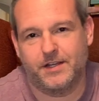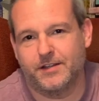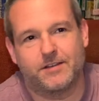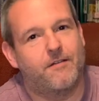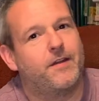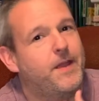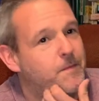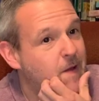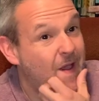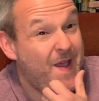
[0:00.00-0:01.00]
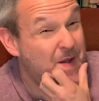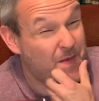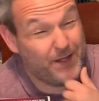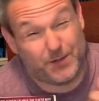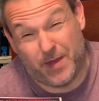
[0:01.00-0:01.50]
I discovered him
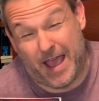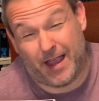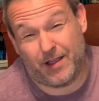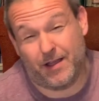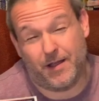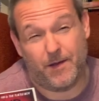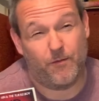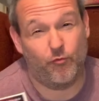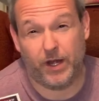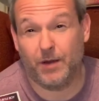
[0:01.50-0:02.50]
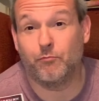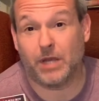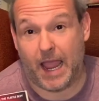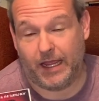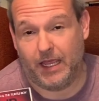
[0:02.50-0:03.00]
months back reading
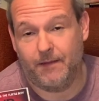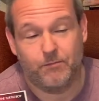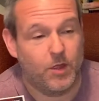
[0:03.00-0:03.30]
Blanky,